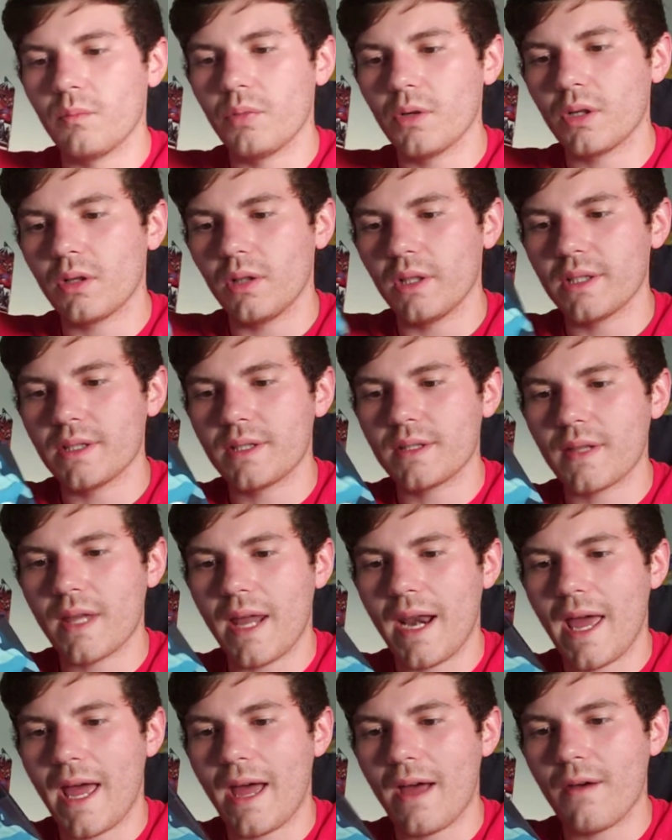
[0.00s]
booklets
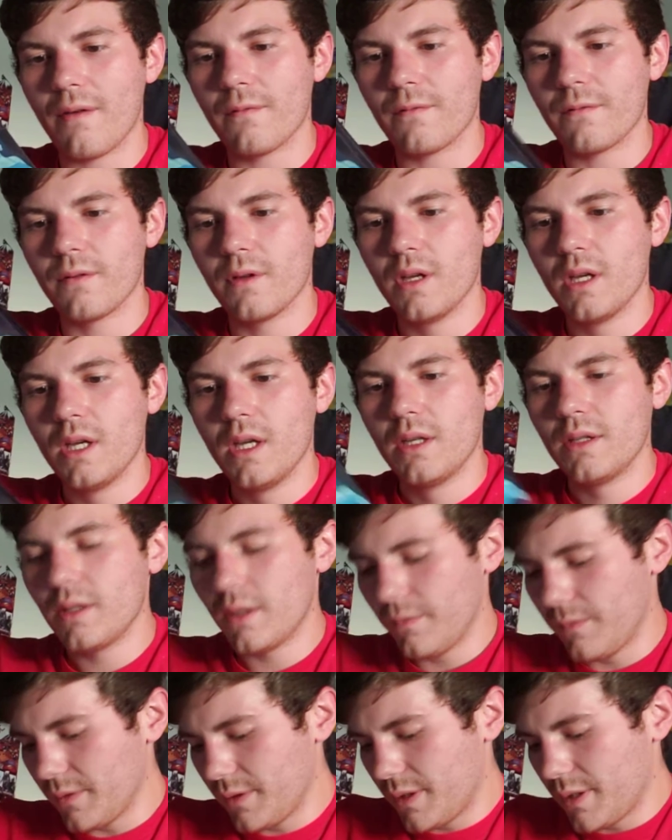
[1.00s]
that have
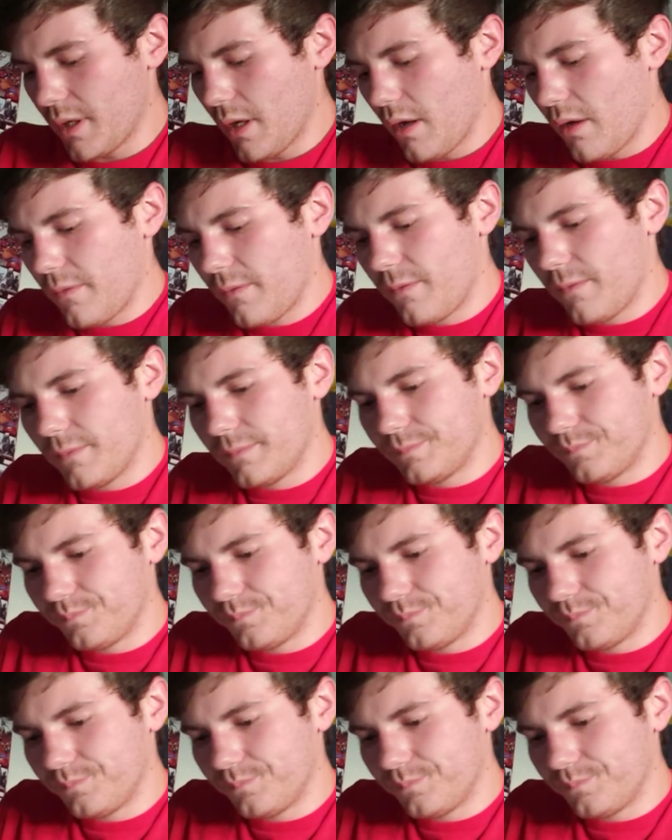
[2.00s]
different stuff.